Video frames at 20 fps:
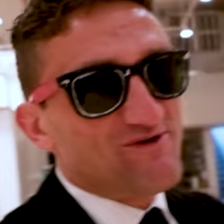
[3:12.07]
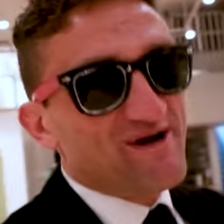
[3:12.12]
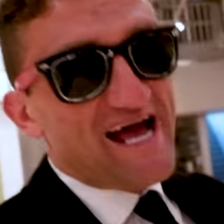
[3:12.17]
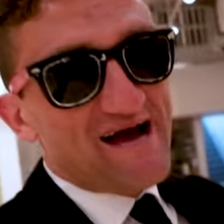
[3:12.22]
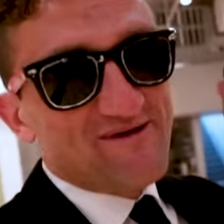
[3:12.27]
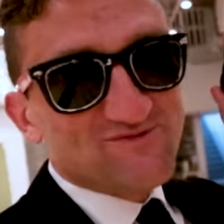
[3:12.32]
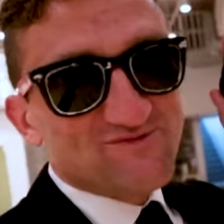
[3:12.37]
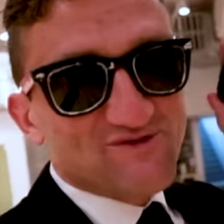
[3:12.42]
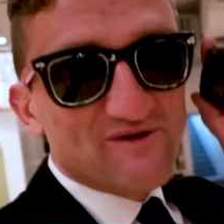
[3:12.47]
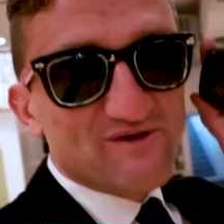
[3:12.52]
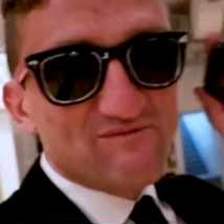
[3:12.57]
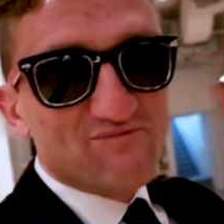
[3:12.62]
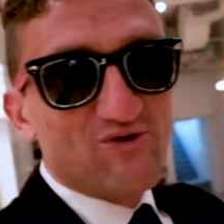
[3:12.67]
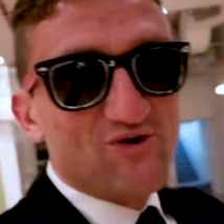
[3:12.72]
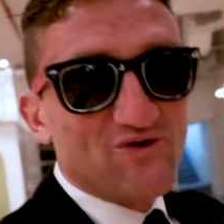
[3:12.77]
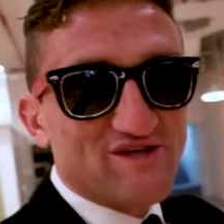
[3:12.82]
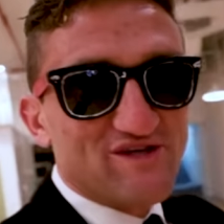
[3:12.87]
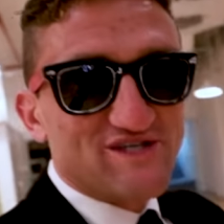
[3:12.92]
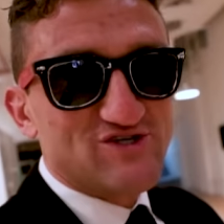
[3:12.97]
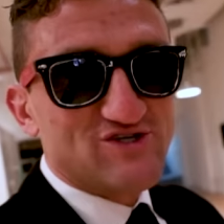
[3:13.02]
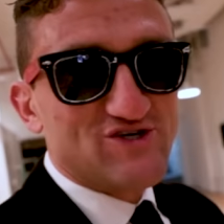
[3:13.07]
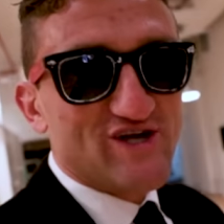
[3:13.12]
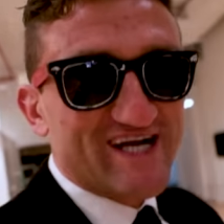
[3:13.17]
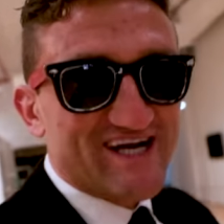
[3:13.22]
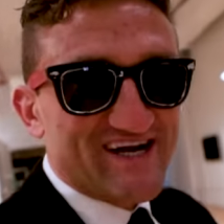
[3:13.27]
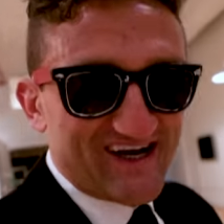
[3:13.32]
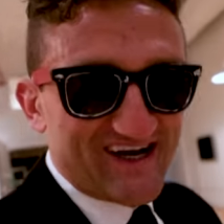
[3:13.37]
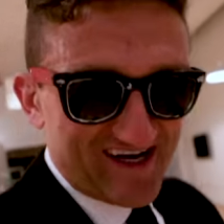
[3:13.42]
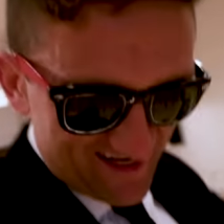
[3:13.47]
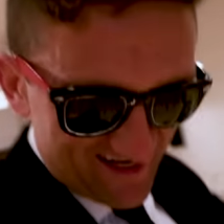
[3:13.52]
what happens when you pull the
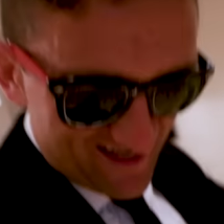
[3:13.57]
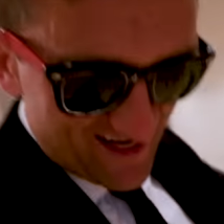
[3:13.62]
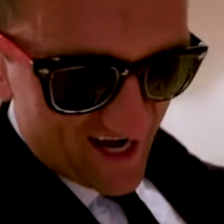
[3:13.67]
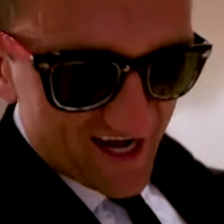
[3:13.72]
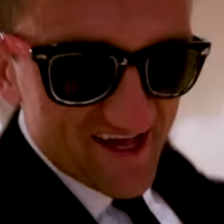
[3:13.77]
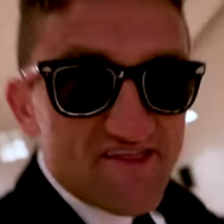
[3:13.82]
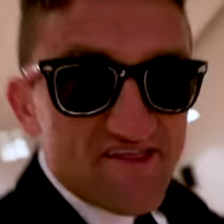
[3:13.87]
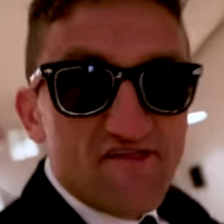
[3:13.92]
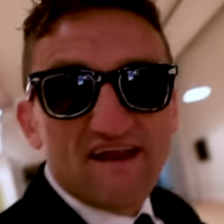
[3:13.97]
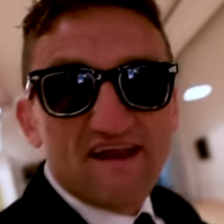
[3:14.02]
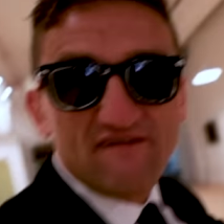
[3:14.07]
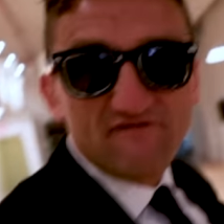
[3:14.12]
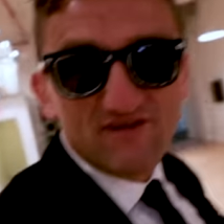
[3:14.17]
trigger. Other than that,